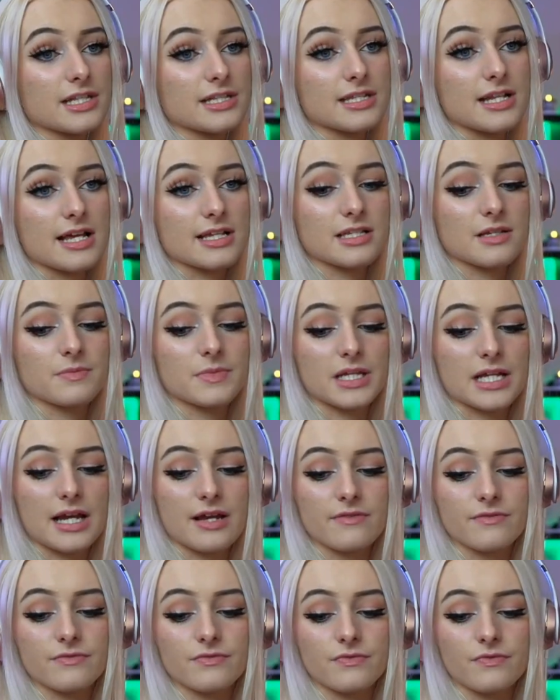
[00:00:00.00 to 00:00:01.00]
not something
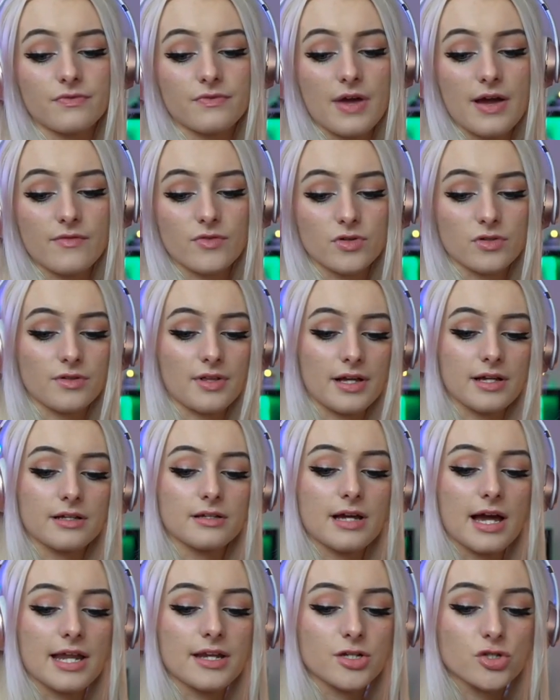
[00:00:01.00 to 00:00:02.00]
I've ever
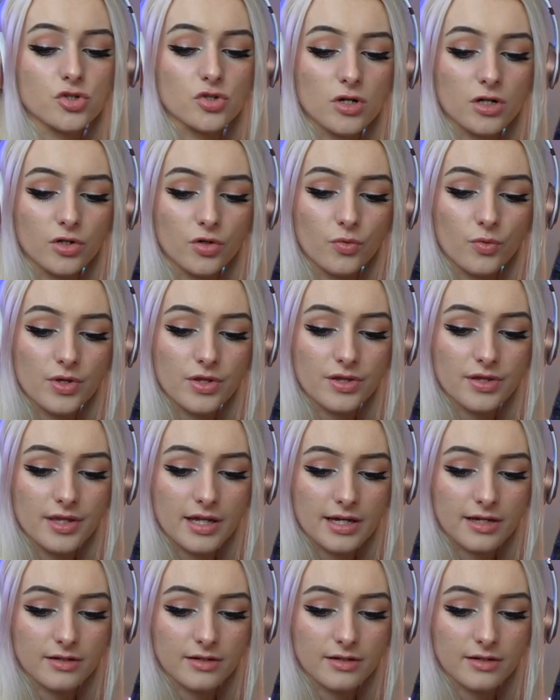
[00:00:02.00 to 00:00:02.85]
had a struggle with,